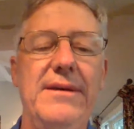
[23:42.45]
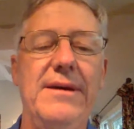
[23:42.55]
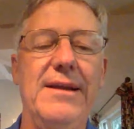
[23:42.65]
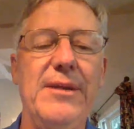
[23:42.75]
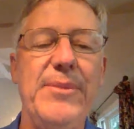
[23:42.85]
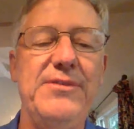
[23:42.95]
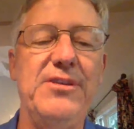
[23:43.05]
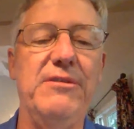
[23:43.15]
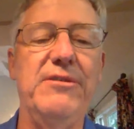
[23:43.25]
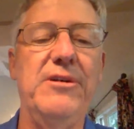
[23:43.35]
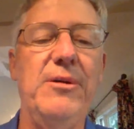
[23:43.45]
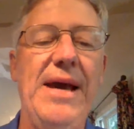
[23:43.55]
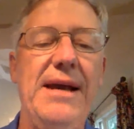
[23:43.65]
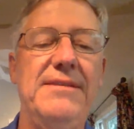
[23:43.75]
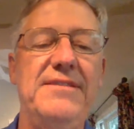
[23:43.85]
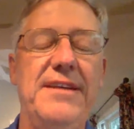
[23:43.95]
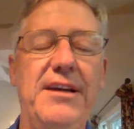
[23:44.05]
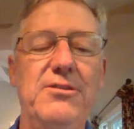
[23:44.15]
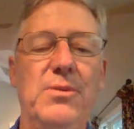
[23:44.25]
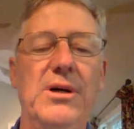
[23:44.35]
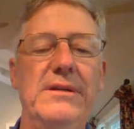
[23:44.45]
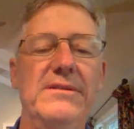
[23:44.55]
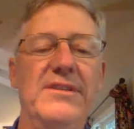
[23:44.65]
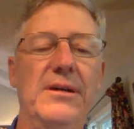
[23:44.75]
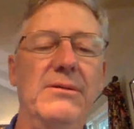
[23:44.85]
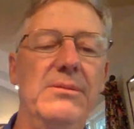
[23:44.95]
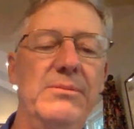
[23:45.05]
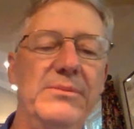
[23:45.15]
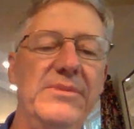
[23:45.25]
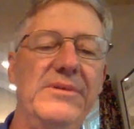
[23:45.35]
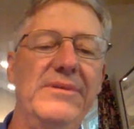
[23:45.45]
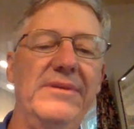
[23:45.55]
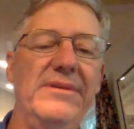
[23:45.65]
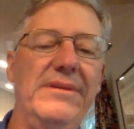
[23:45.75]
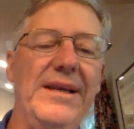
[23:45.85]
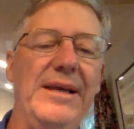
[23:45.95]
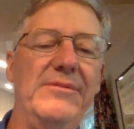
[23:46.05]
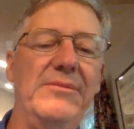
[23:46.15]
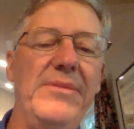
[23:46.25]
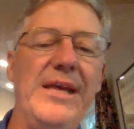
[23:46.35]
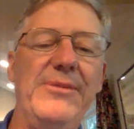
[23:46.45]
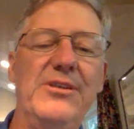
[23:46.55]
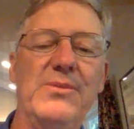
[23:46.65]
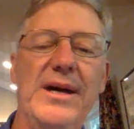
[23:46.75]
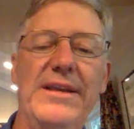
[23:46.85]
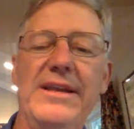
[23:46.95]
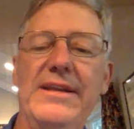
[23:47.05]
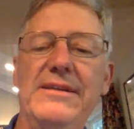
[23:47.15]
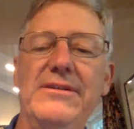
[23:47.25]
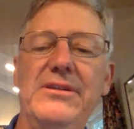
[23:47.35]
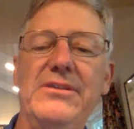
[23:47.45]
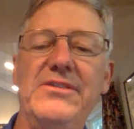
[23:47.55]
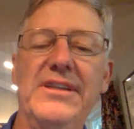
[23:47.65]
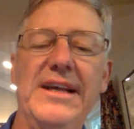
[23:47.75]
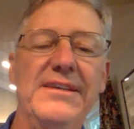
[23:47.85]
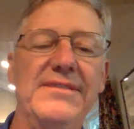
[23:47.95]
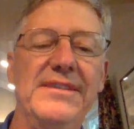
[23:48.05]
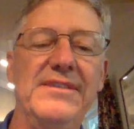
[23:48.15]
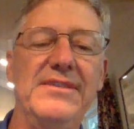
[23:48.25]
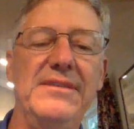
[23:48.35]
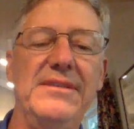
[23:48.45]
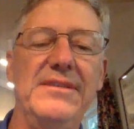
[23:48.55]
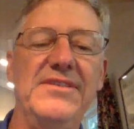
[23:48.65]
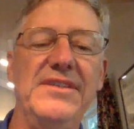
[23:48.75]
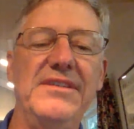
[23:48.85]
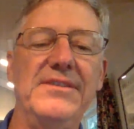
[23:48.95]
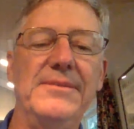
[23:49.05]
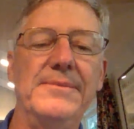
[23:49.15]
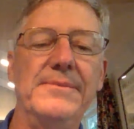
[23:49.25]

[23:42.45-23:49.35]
They may go back to stage 1. So that maybe is why they didn't use the nest this season.